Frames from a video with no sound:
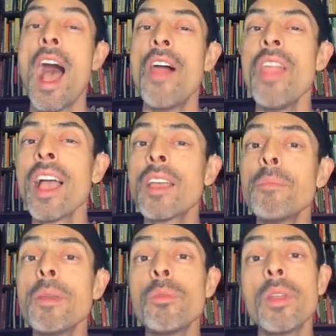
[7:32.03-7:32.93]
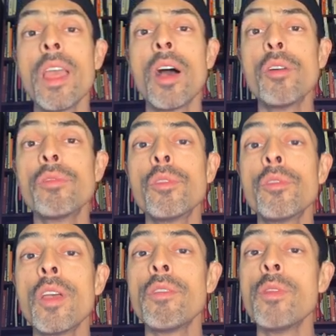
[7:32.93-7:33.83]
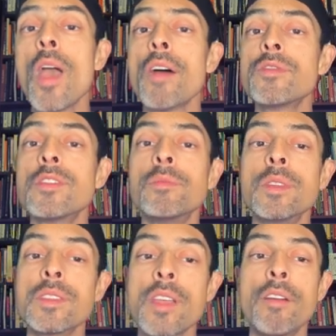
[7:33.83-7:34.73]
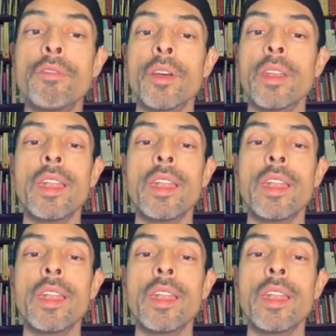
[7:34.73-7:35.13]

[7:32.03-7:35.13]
and that can be really helpful if you have some discomfort.